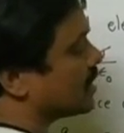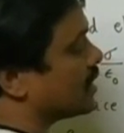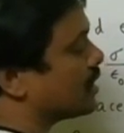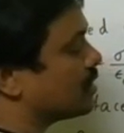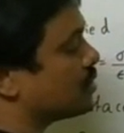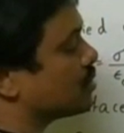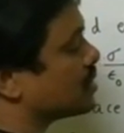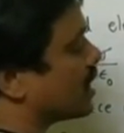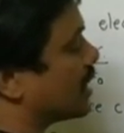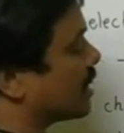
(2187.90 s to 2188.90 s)

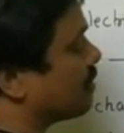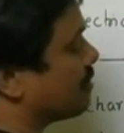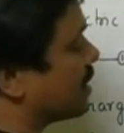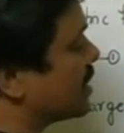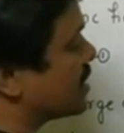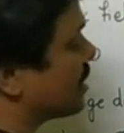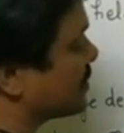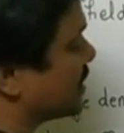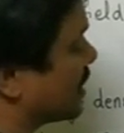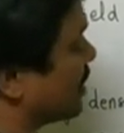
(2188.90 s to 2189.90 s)
induced electric field is
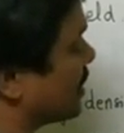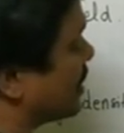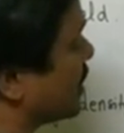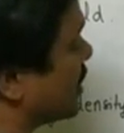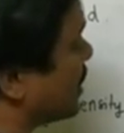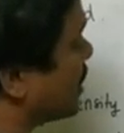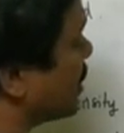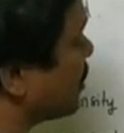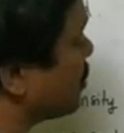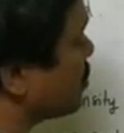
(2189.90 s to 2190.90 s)
left side.
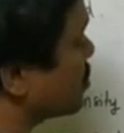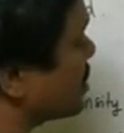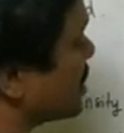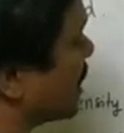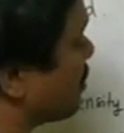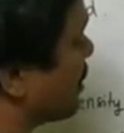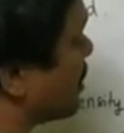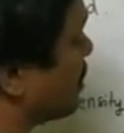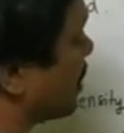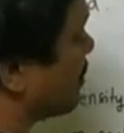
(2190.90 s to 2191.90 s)
Induced can be
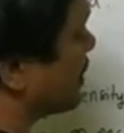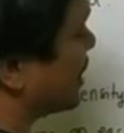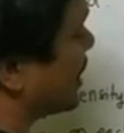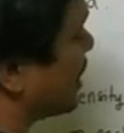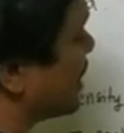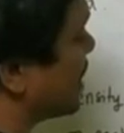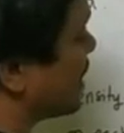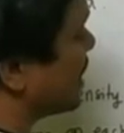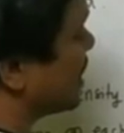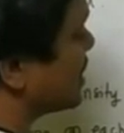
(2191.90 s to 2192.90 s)
denoted with
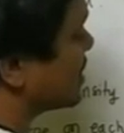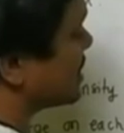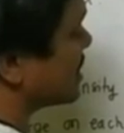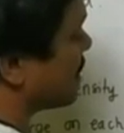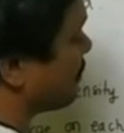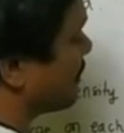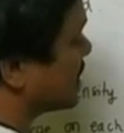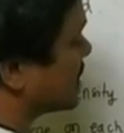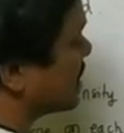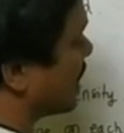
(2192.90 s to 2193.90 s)
E
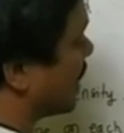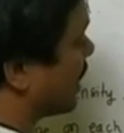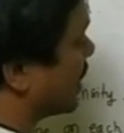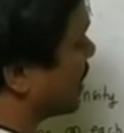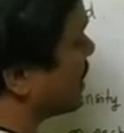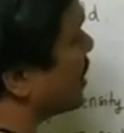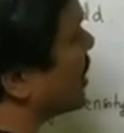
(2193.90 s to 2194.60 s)
suffix I,